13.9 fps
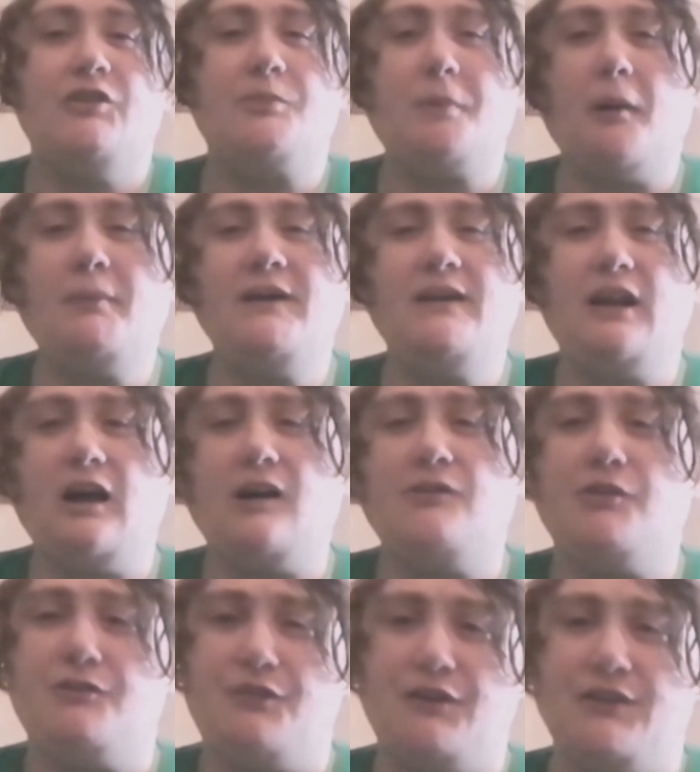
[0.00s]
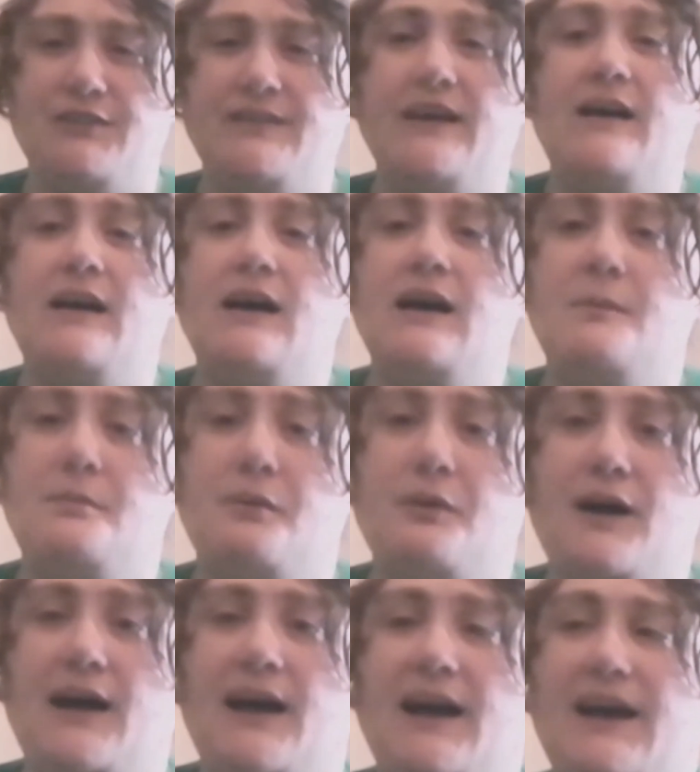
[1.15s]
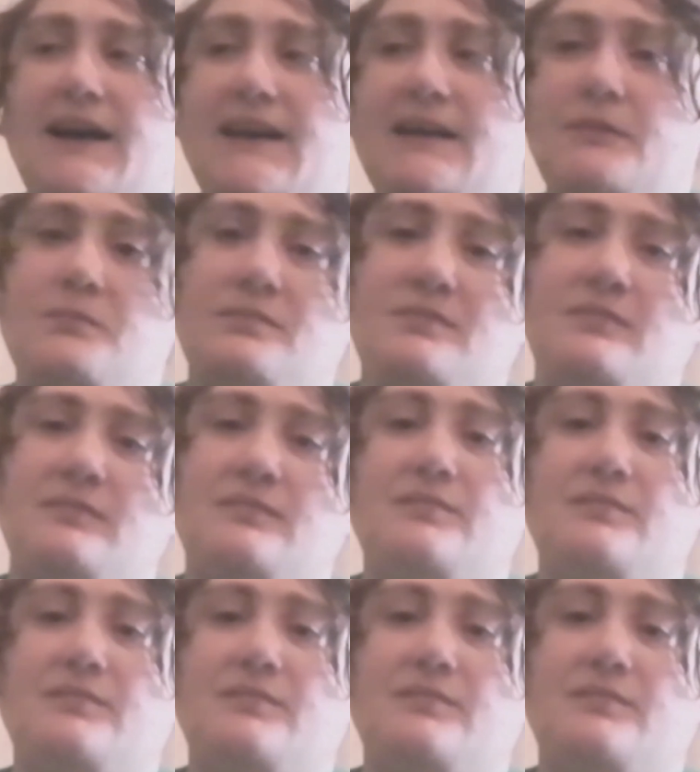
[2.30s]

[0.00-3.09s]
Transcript: There's probably a lot of others, but I